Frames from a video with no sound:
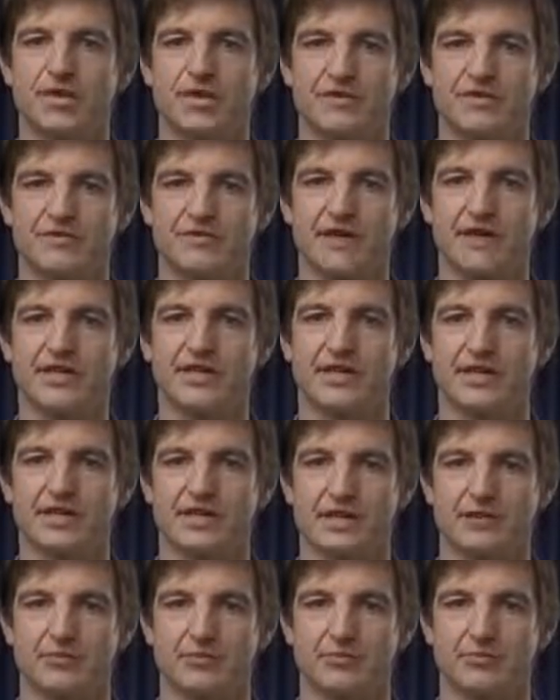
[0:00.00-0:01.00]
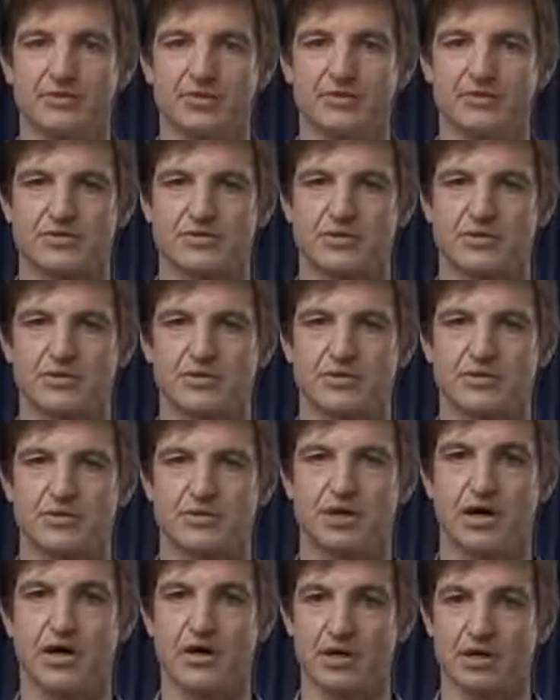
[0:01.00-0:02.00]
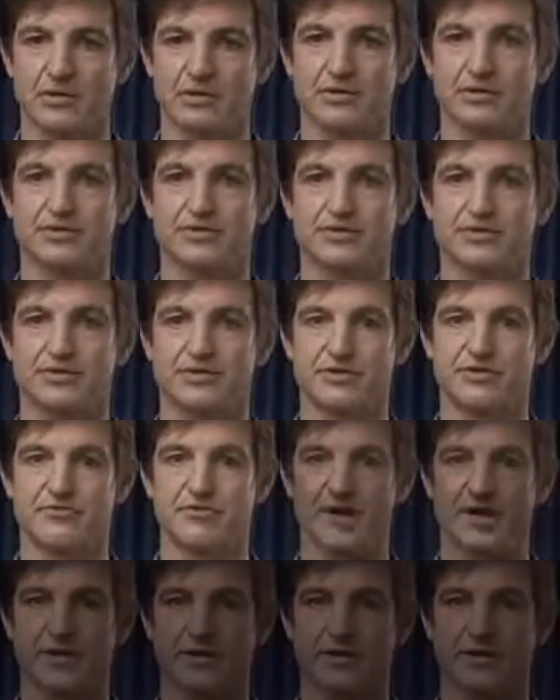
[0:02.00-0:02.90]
me in the fight to end elder abuse. Our elders deserve